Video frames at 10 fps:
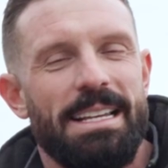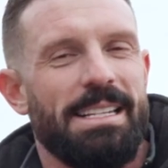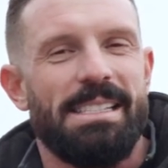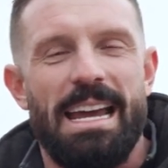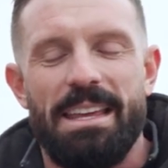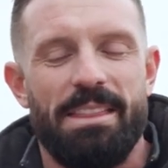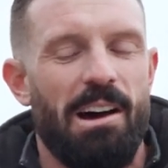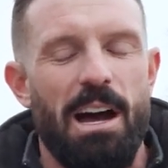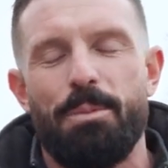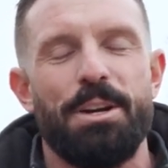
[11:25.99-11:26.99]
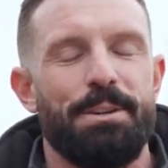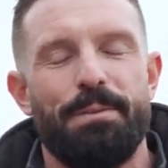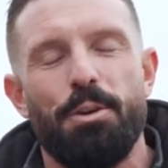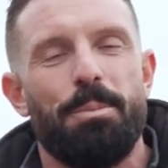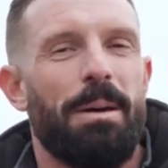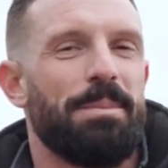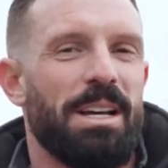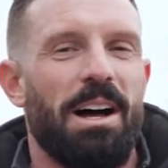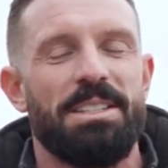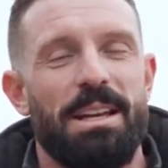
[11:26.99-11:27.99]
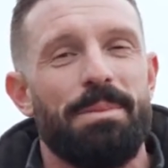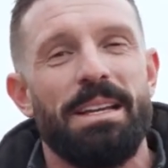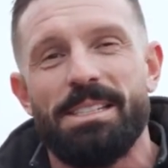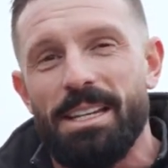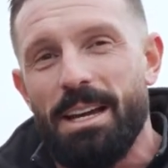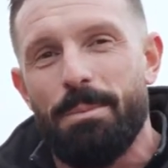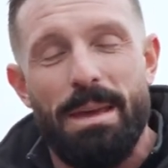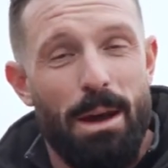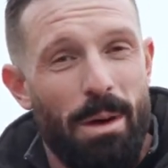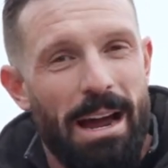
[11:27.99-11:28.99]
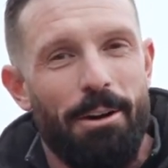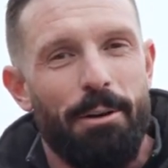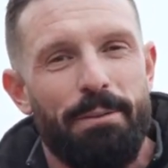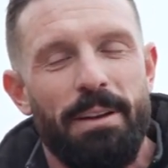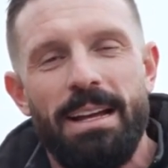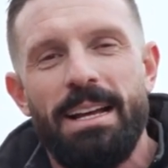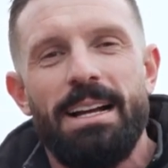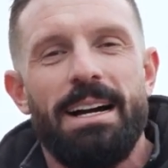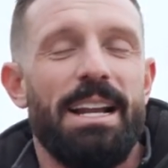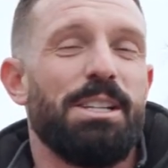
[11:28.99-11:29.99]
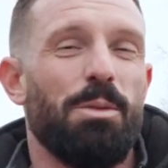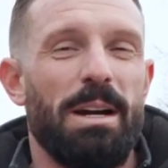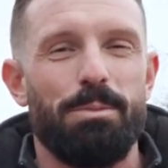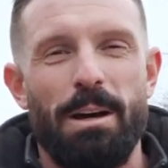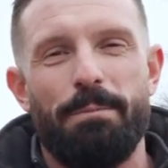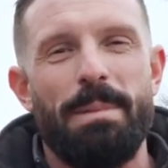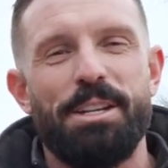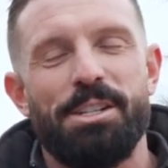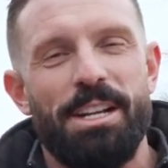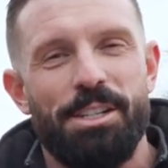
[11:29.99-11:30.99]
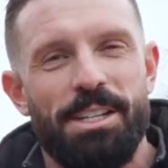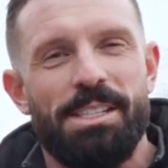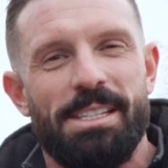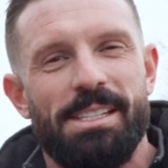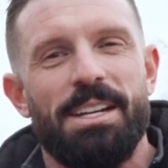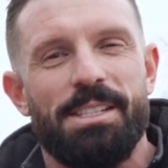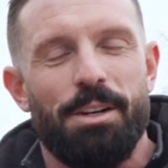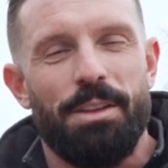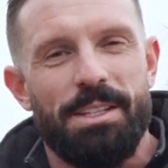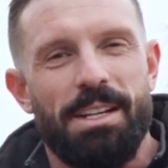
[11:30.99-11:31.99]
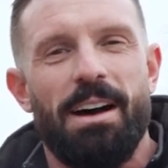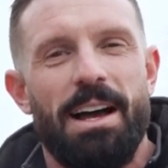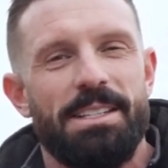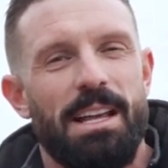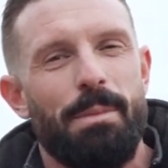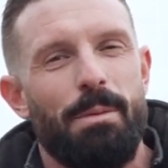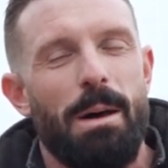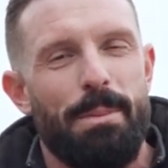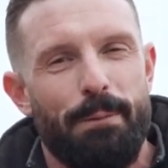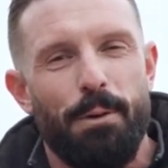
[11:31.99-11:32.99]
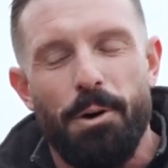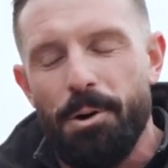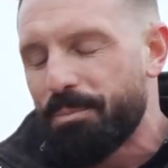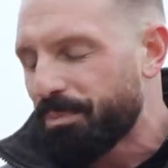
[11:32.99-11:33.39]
As I say, the high pressure fuel pumps are something to be aware of, and it's always worth mentioning, just discussing on the tyres like we were before,